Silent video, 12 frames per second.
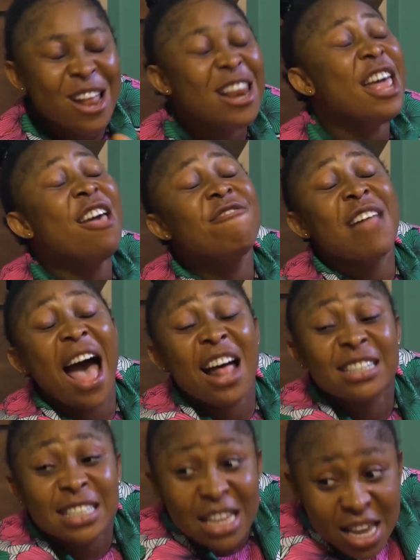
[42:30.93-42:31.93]
Leave
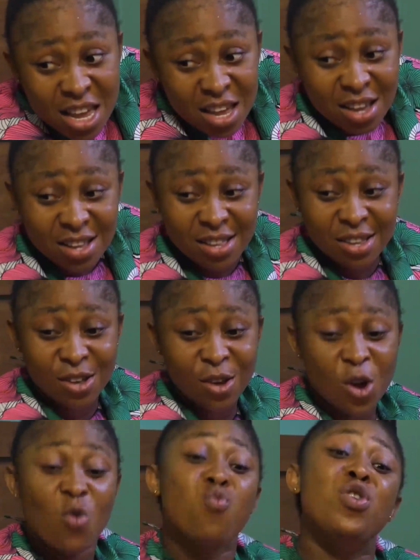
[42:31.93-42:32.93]
that thing!
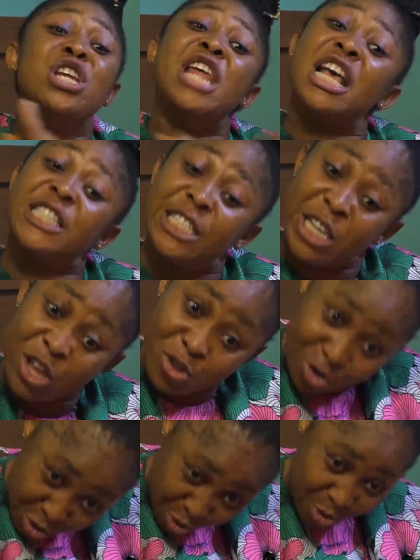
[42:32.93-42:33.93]
Will they see
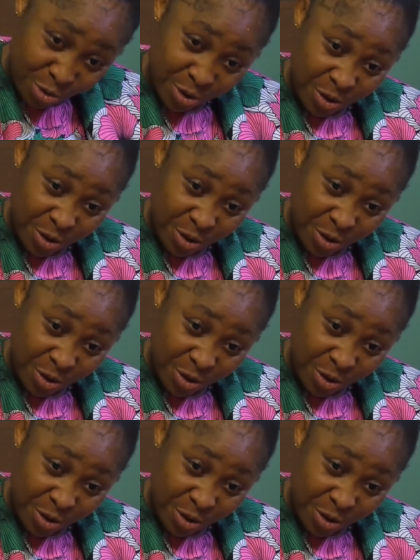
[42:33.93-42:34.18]
you?